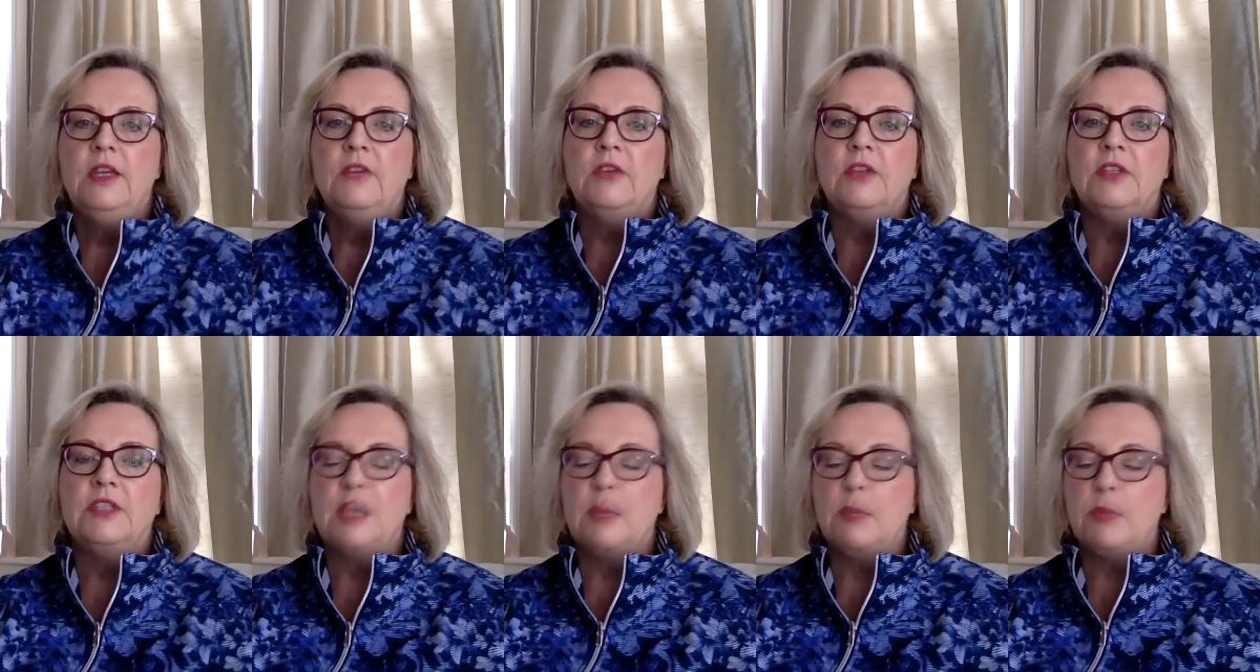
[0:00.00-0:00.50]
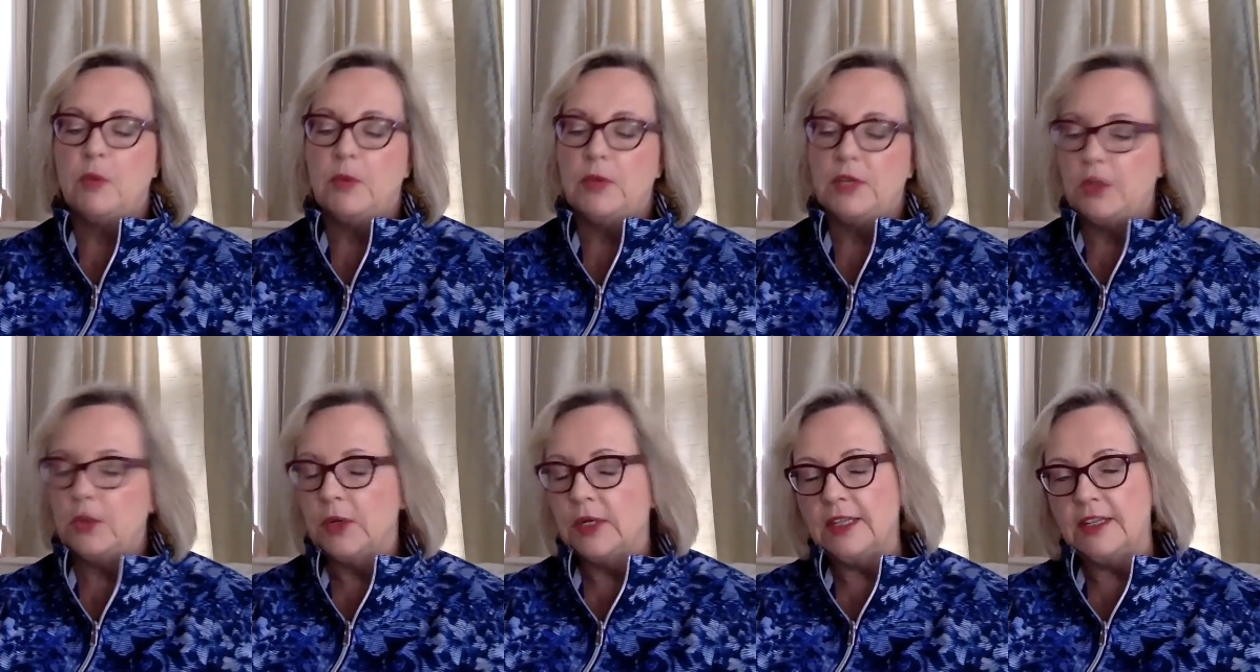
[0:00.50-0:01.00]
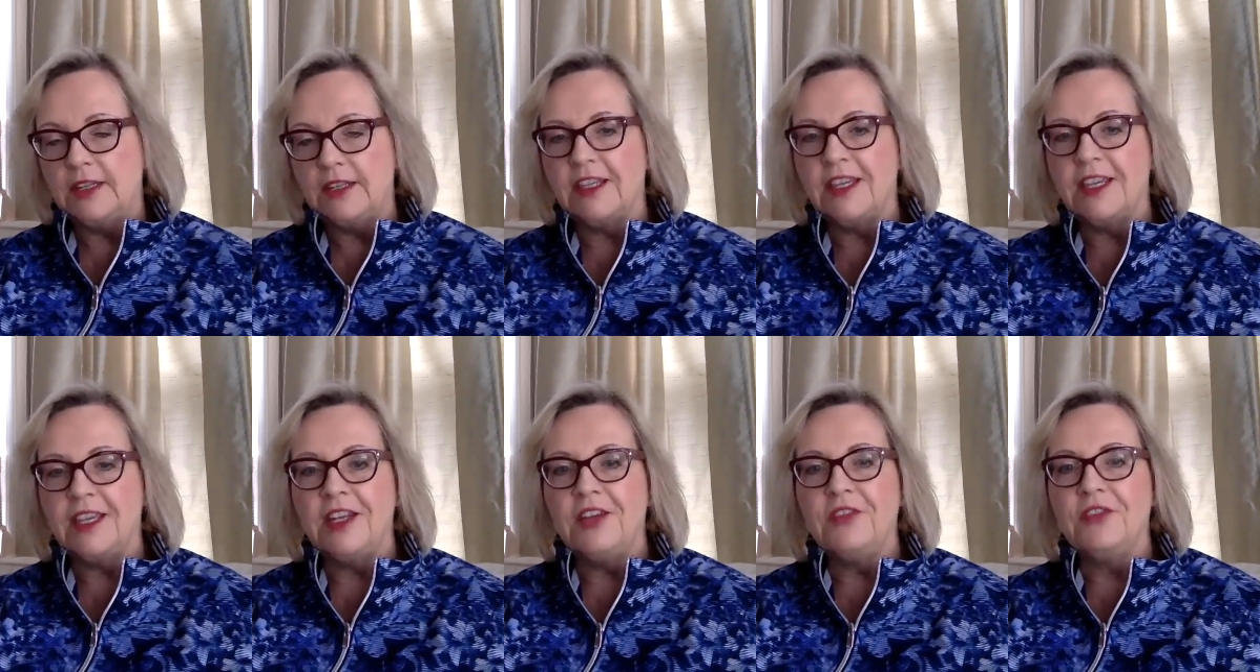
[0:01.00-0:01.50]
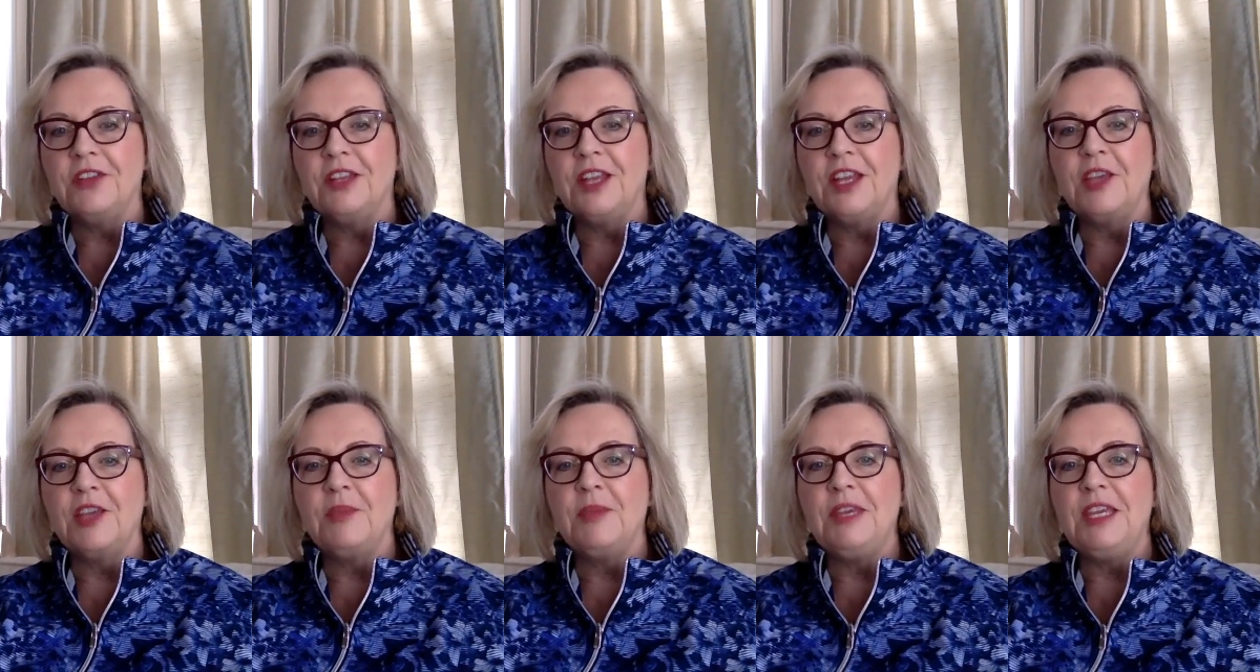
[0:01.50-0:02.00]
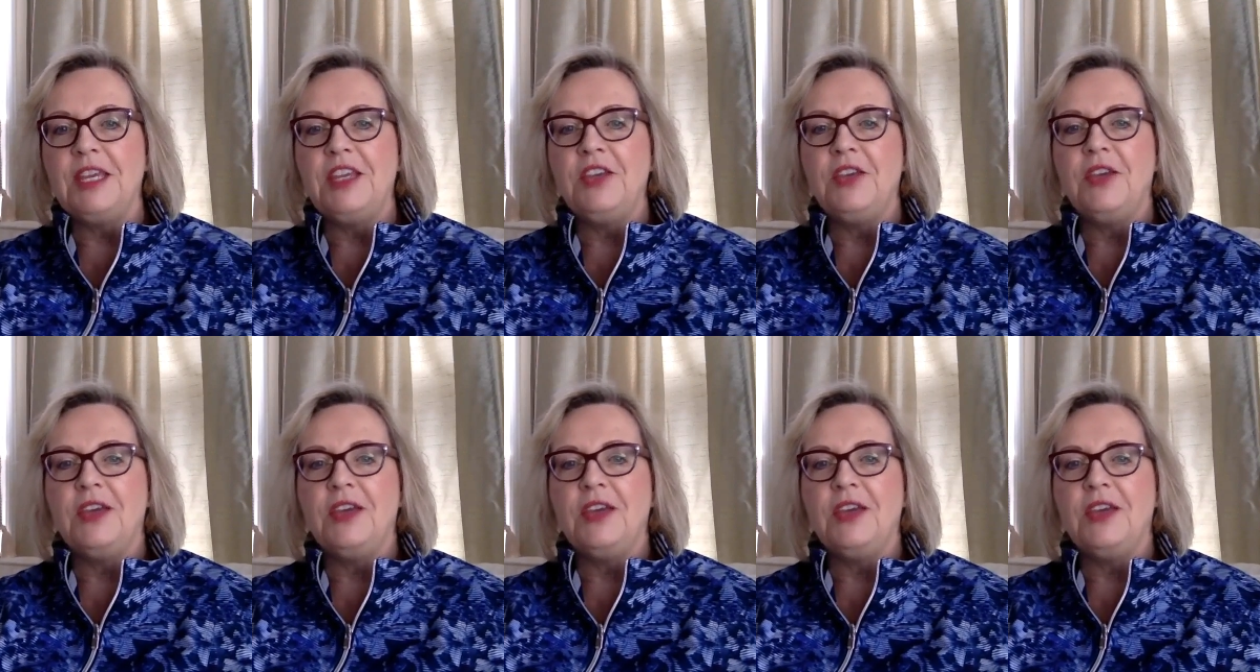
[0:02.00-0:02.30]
For example, when you were a little kid, if you're like me,